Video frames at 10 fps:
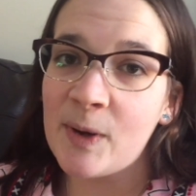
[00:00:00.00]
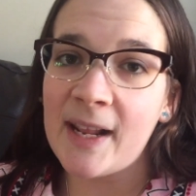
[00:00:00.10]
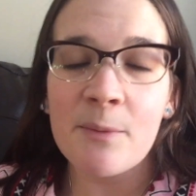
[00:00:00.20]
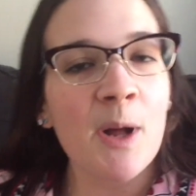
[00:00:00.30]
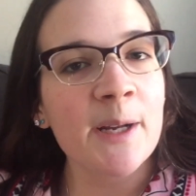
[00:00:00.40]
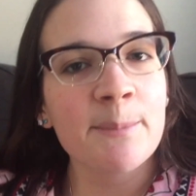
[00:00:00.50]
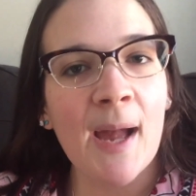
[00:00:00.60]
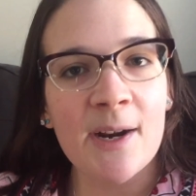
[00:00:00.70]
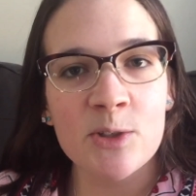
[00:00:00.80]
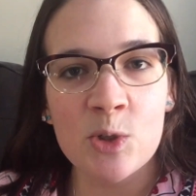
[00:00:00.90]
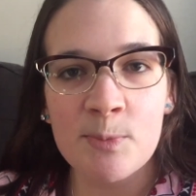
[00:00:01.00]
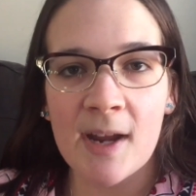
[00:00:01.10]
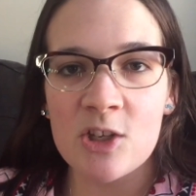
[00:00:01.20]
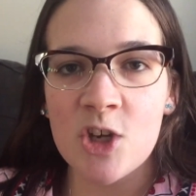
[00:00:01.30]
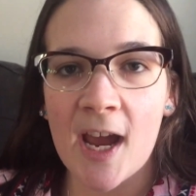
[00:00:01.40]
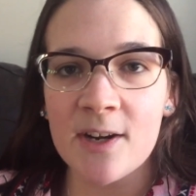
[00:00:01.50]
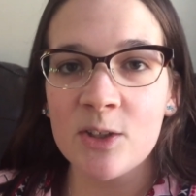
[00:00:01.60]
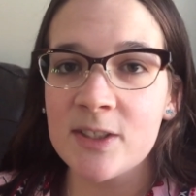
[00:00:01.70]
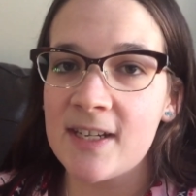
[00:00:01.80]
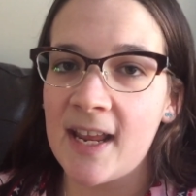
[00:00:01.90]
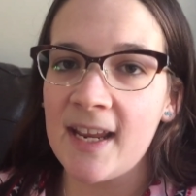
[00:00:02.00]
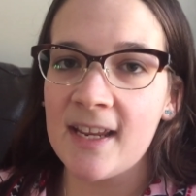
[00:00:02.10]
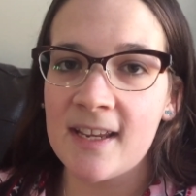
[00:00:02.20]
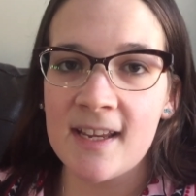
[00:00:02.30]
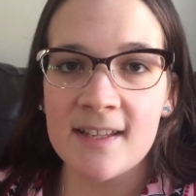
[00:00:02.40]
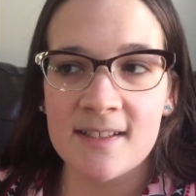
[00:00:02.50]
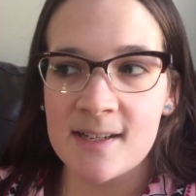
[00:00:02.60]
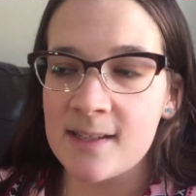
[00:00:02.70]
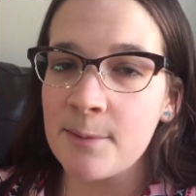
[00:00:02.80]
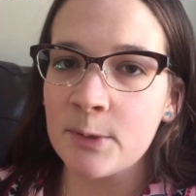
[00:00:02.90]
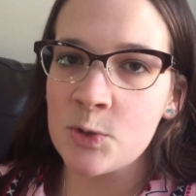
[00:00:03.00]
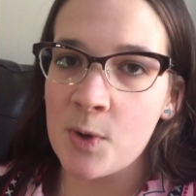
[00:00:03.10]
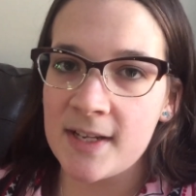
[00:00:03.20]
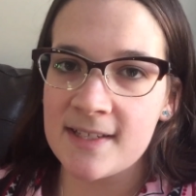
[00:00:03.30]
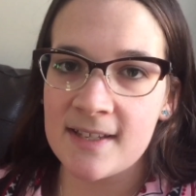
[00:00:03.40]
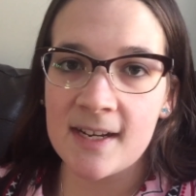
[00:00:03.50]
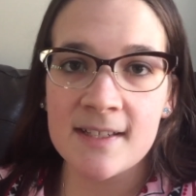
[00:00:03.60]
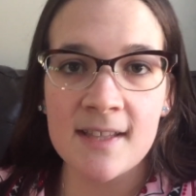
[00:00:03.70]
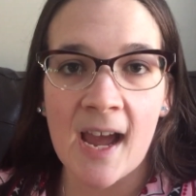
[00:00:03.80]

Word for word: everyone and welcome back to my channel. Today is December 26th.